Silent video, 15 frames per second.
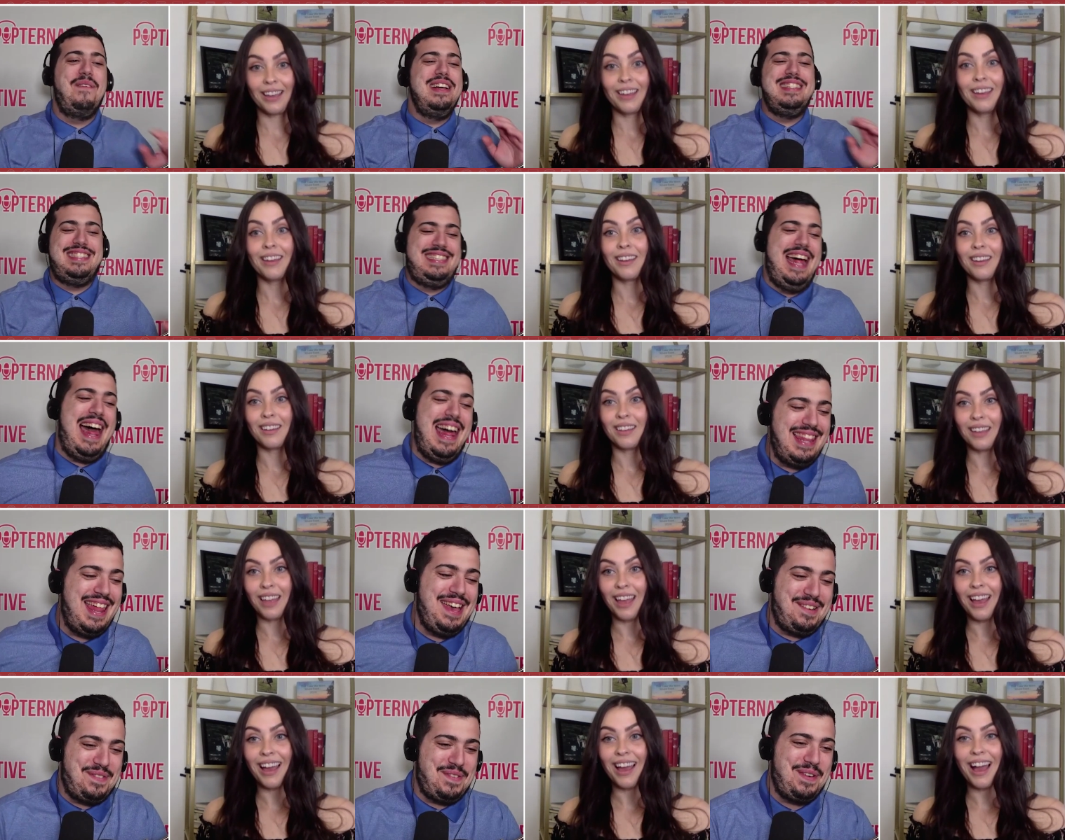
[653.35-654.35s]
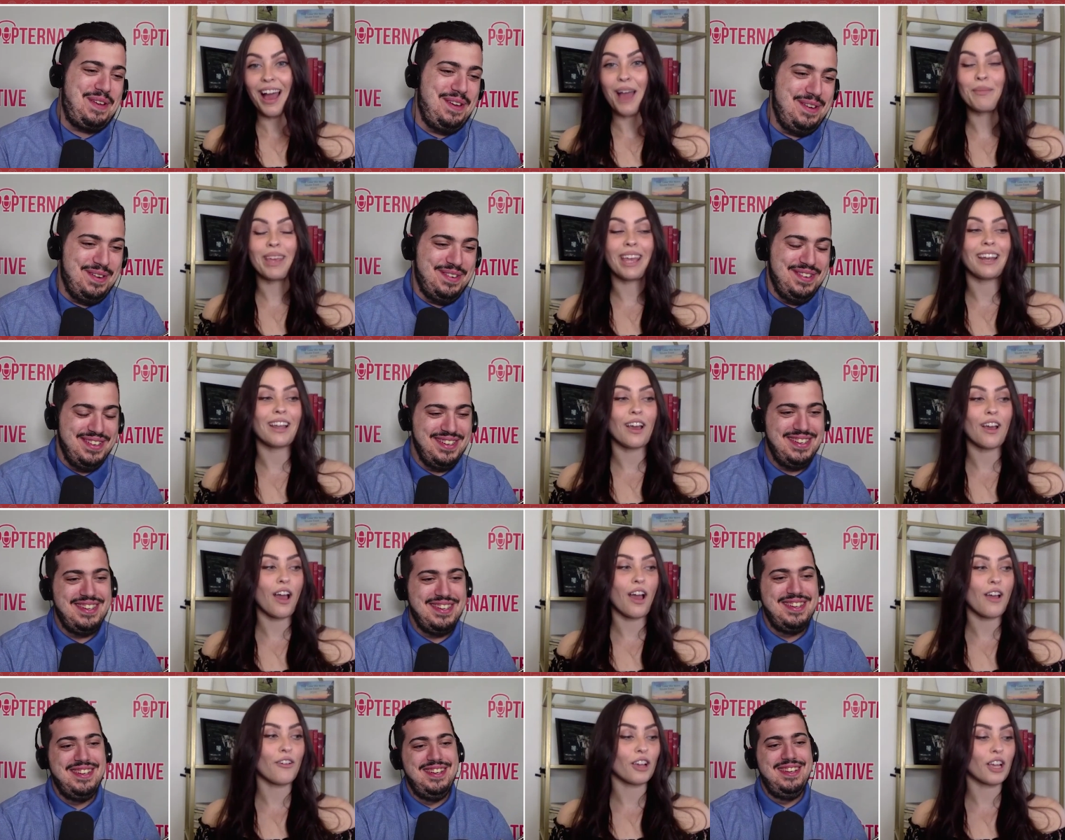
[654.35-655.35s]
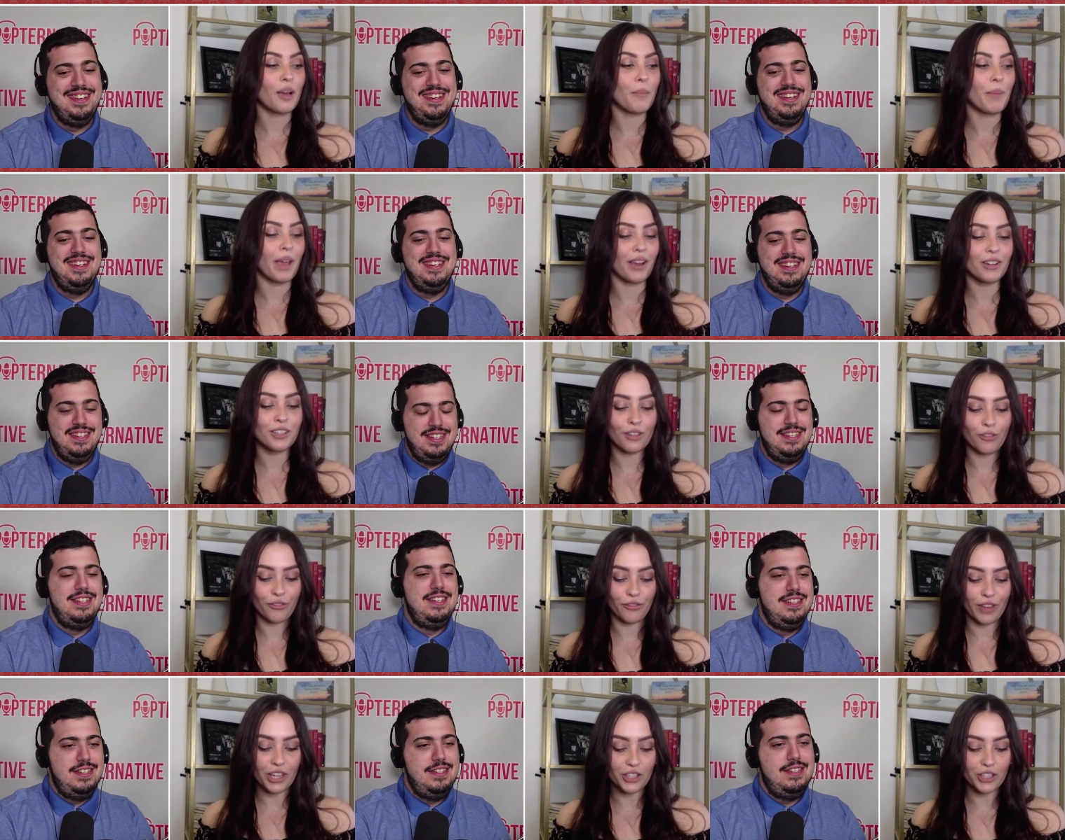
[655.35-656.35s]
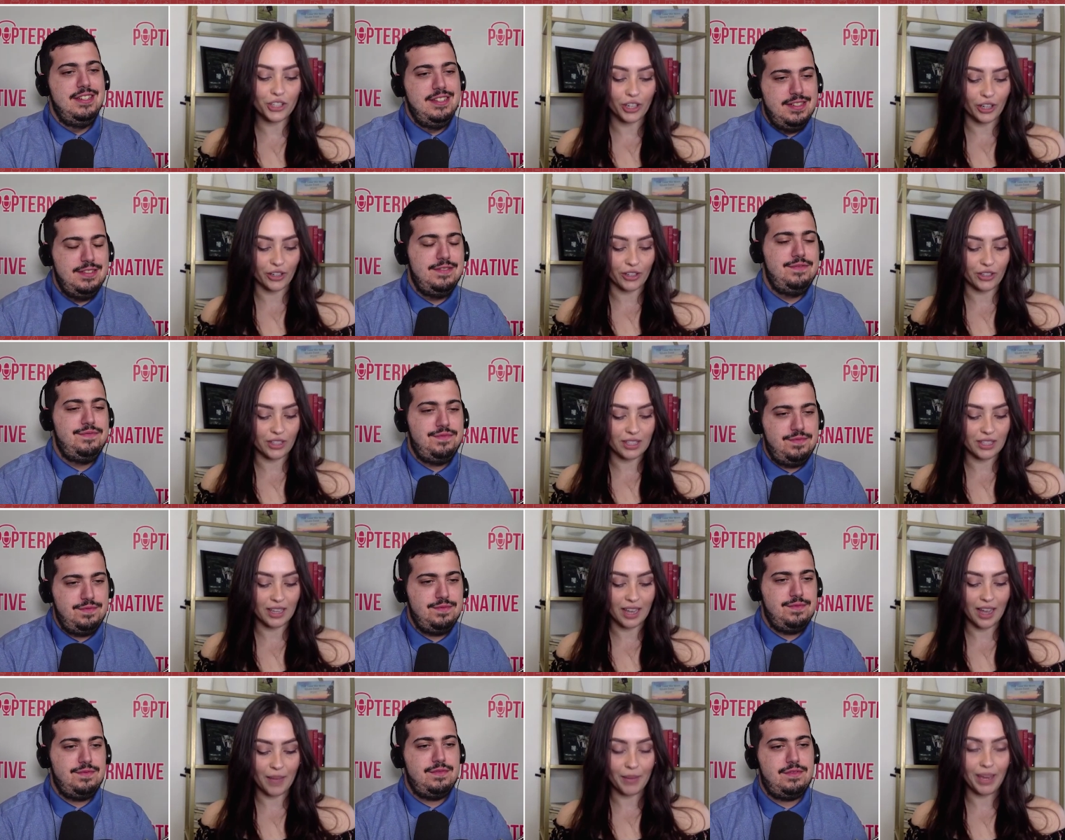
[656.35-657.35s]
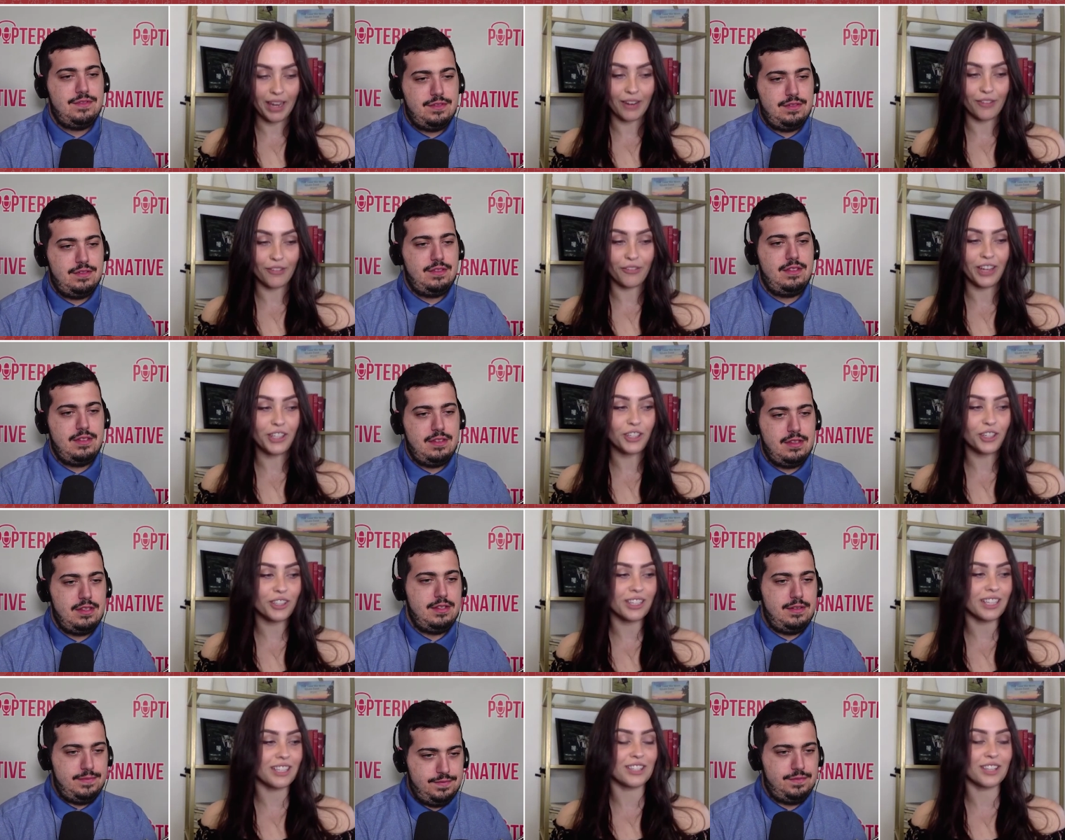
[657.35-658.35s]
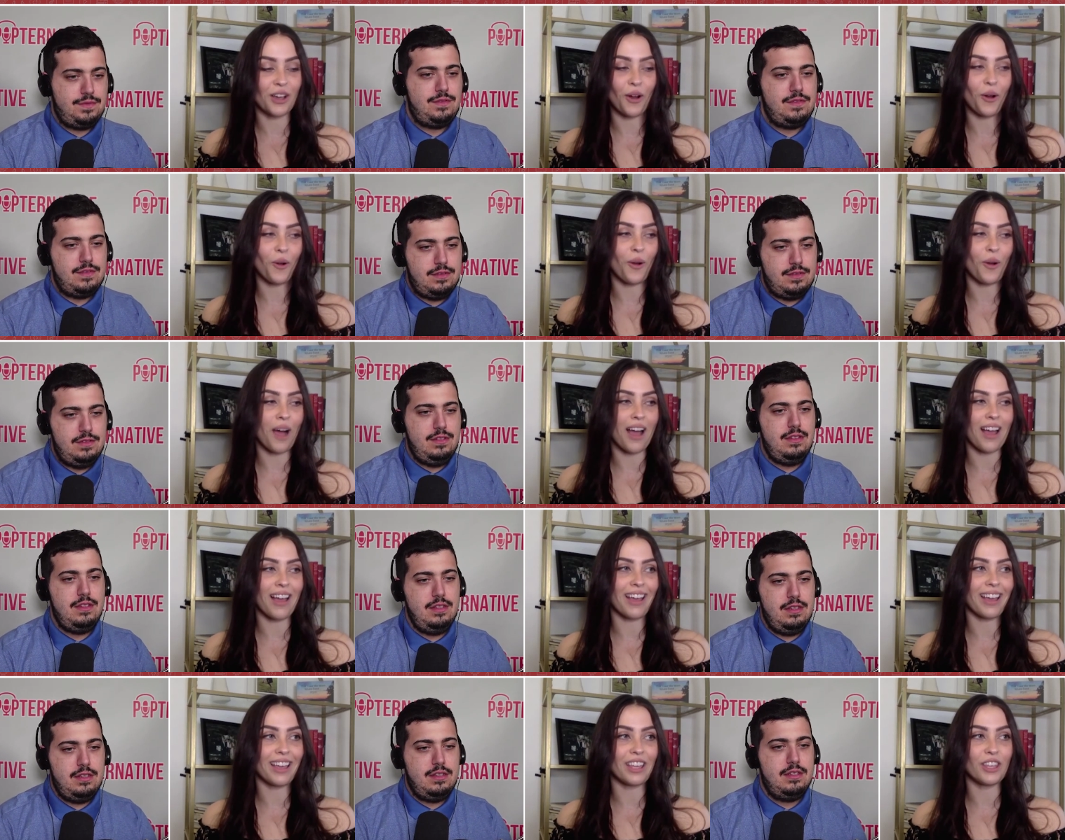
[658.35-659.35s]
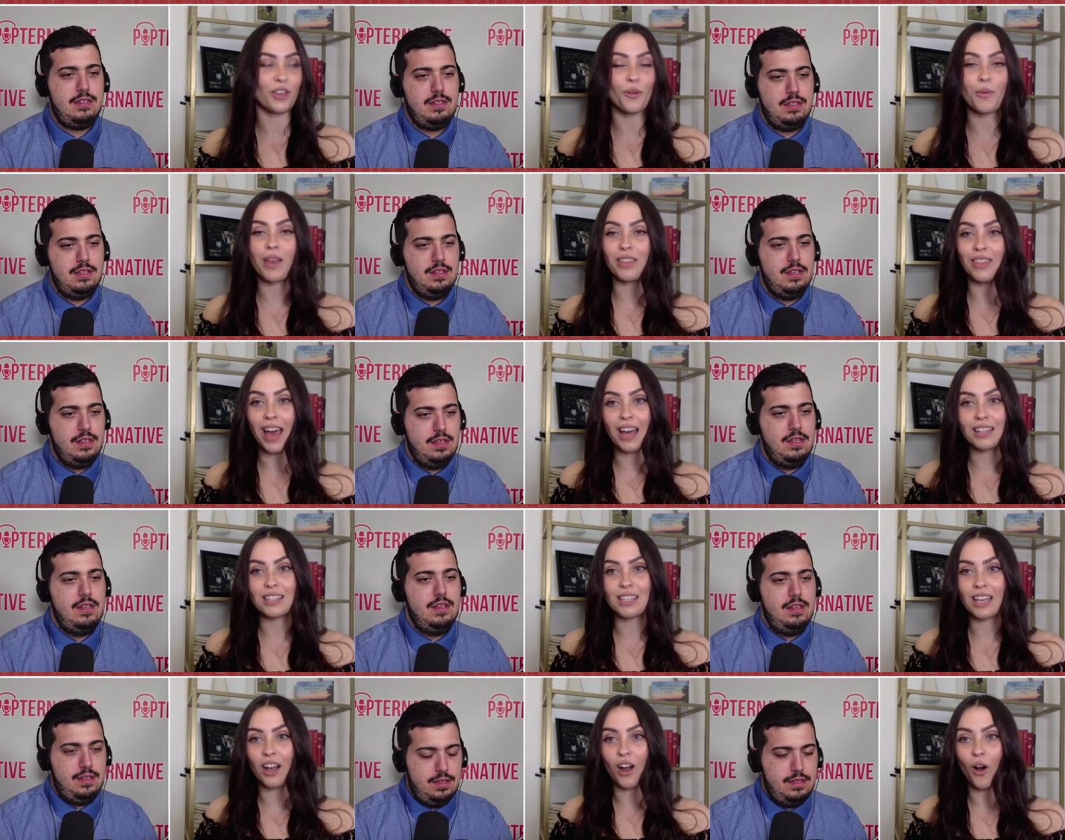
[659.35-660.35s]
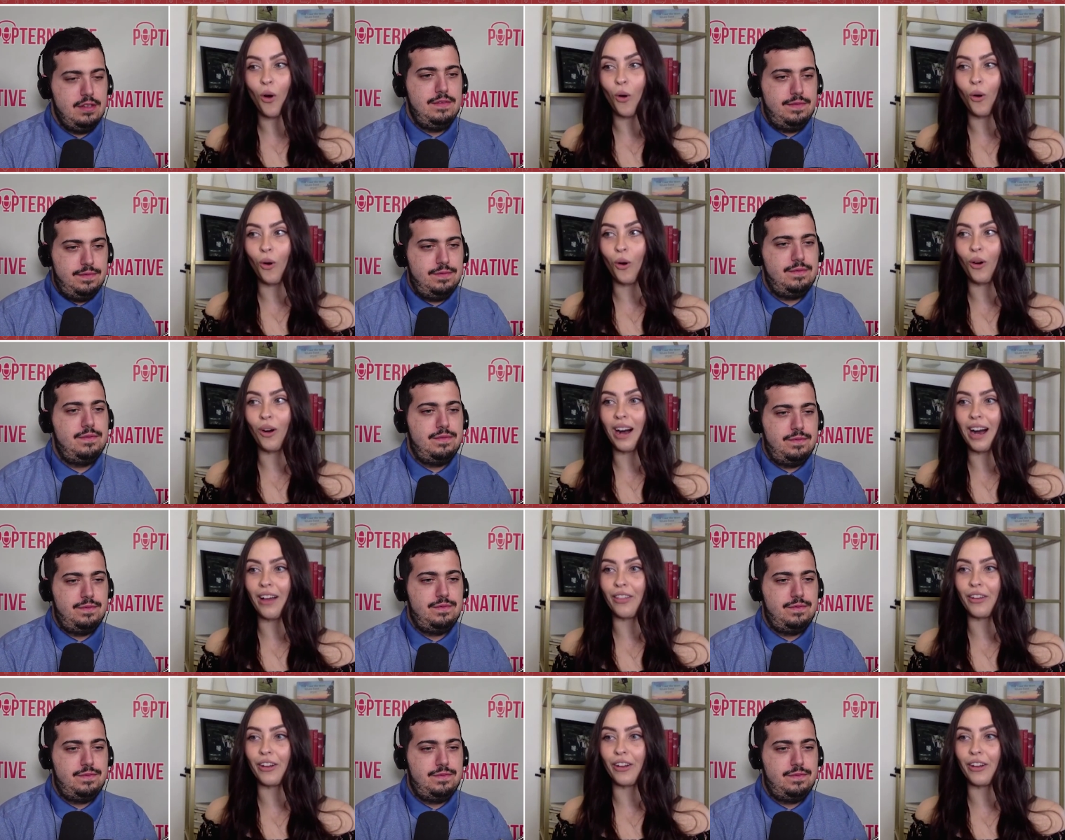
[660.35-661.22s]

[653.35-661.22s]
Speaker 1: Like, what's that like for you? I mean,
Speaker 2: compared to features, I mean, features. It's so you. That's like a whole